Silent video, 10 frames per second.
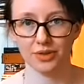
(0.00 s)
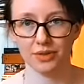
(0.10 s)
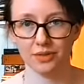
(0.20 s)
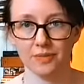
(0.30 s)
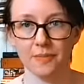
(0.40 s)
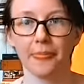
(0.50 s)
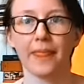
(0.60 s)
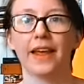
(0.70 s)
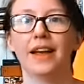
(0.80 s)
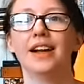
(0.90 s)
to you.
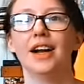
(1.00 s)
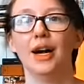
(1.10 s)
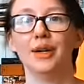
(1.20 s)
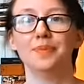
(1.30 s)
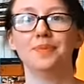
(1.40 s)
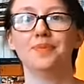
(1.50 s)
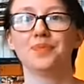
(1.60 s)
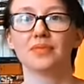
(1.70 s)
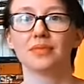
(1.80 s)
Um,